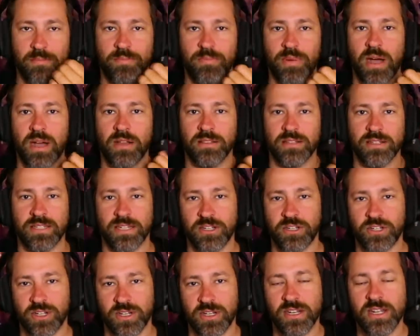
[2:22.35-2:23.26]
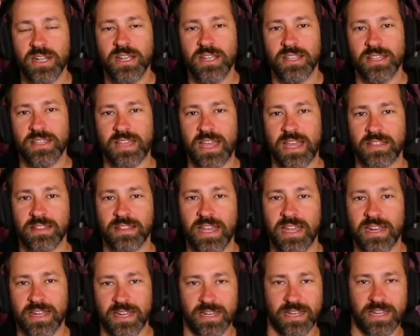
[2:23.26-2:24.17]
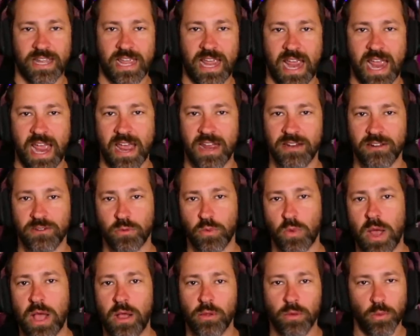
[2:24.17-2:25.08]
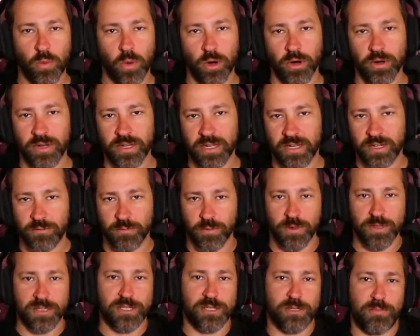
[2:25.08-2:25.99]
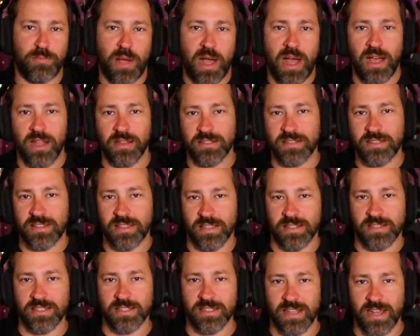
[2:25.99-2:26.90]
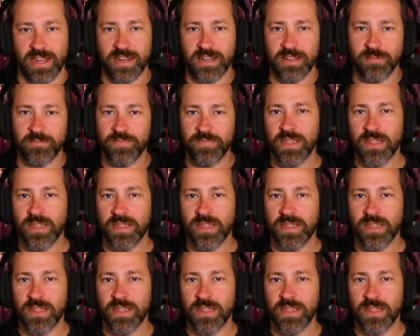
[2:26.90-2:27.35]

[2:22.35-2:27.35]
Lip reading: politician than like a canned, well-worded response that's like,